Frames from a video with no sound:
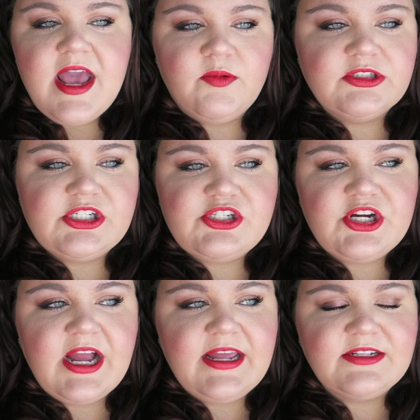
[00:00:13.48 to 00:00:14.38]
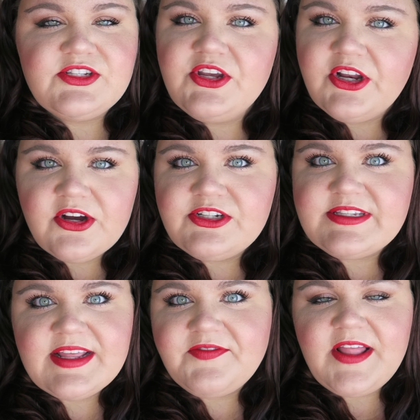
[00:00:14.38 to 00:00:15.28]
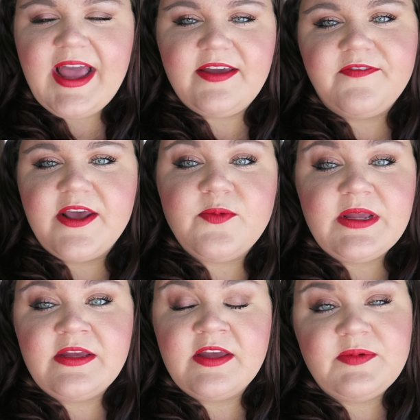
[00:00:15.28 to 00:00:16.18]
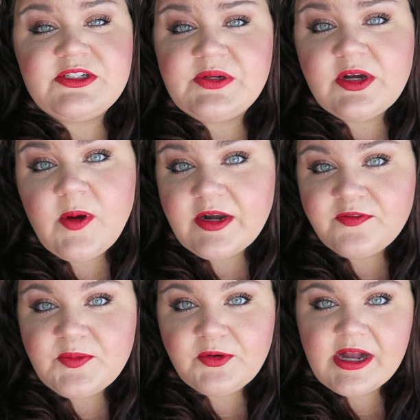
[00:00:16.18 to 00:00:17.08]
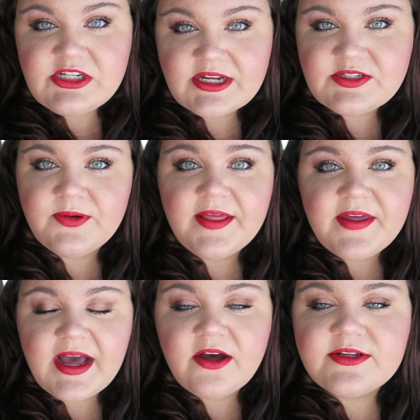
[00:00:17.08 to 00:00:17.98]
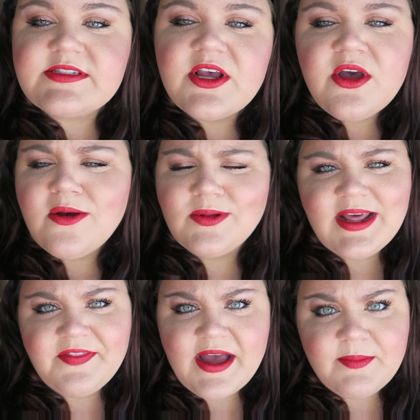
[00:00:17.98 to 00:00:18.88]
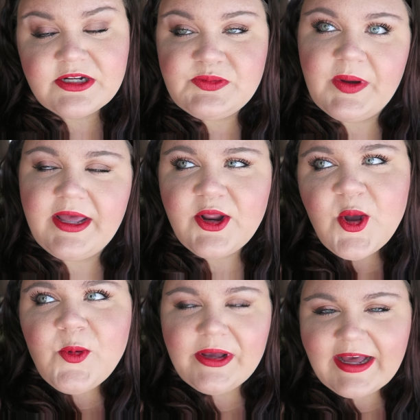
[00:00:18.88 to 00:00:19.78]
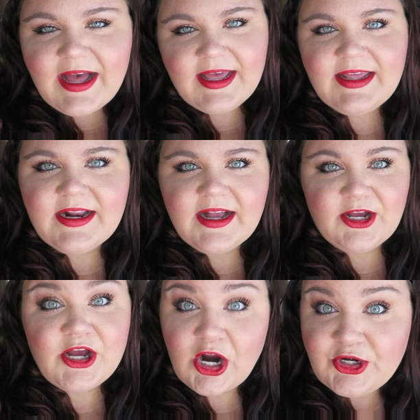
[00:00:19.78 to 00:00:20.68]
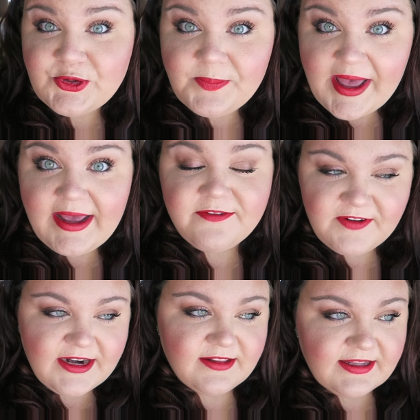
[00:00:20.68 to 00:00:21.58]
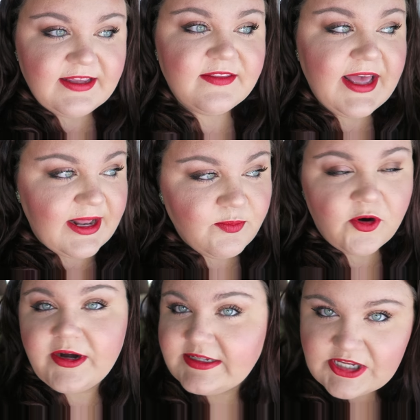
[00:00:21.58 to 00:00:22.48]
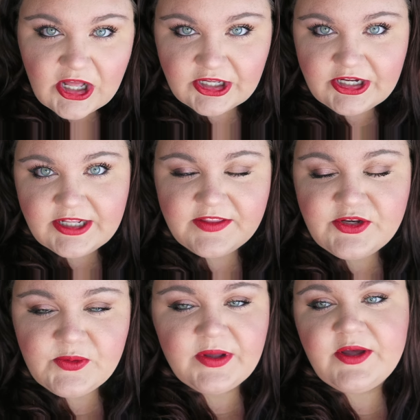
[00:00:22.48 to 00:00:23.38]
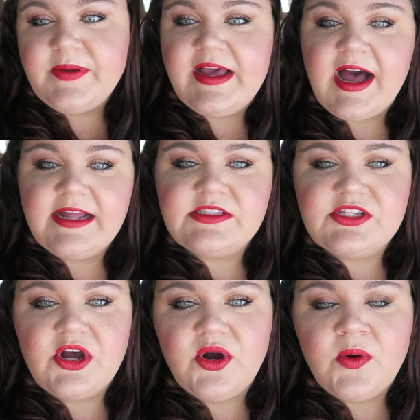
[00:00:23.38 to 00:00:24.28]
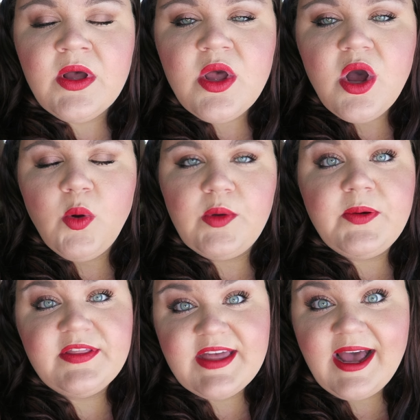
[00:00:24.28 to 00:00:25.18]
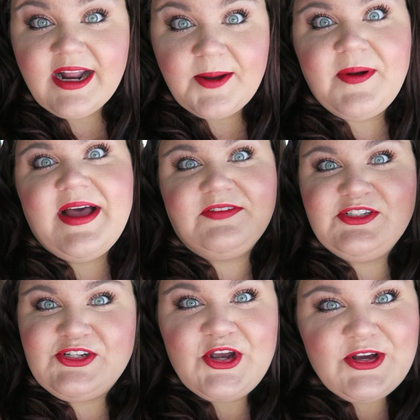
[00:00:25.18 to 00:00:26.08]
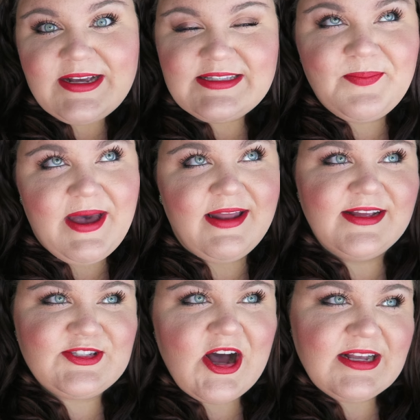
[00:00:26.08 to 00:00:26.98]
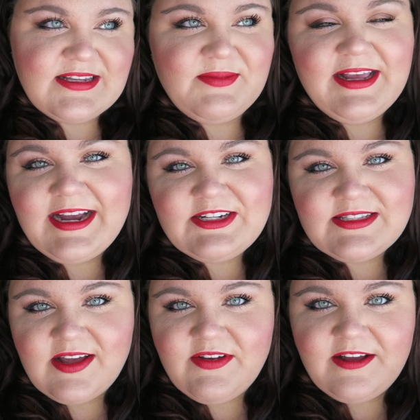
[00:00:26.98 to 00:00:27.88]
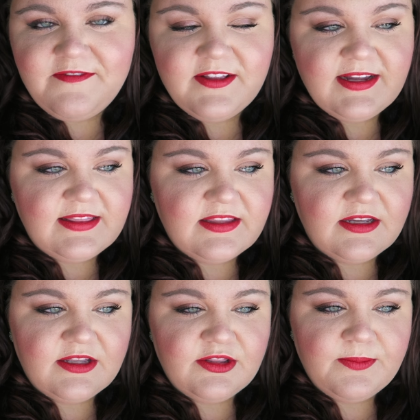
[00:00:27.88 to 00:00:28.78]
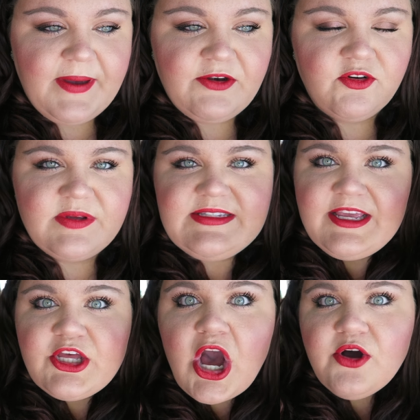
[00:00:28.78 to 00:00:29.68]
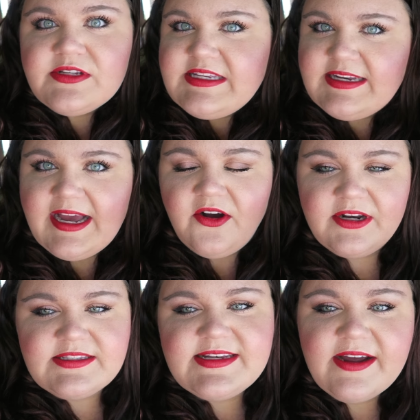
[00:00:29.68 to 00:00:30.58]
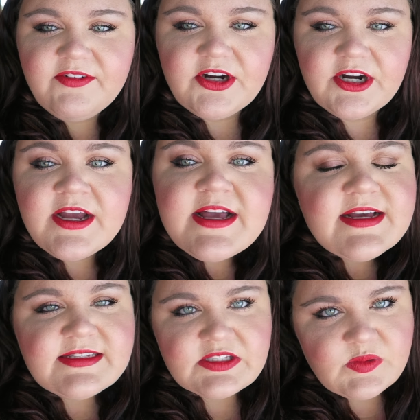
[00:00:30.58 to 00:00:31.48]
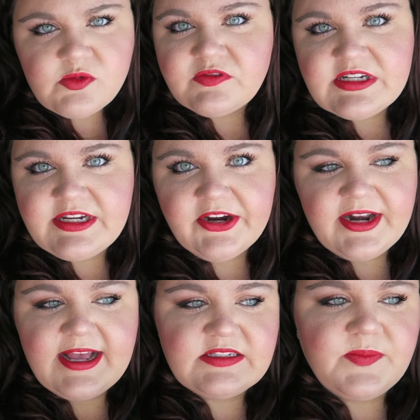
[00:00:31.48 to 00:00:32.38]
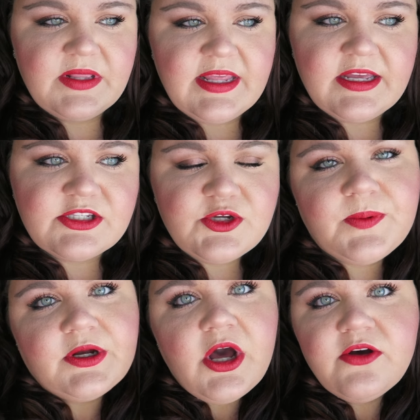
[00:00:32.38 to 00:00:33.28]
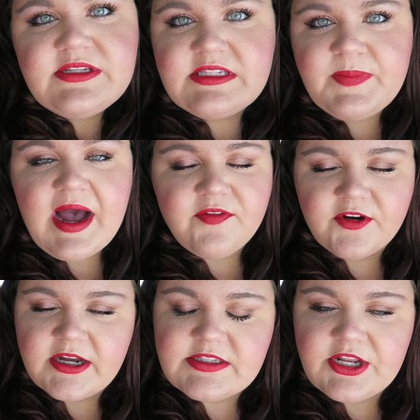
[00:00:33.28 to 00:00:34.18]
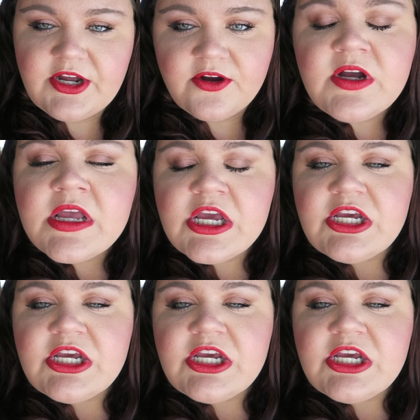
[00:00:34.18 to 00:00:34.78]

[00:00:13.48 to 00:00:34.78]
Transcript: and we're just trying to, you know, just live life. And we have been doing quite a few projects around the house. Well, not that much, but we got our new bed finally and the headboard is all good, the new one that we got. So we put that up. I'll have to show you guys the bed. It's awesome. Like, I just love it. I feel like the the bedroom is like cozy now, and it's never, since we moved in here, it hasn't been like a super cozy spot for us, you know?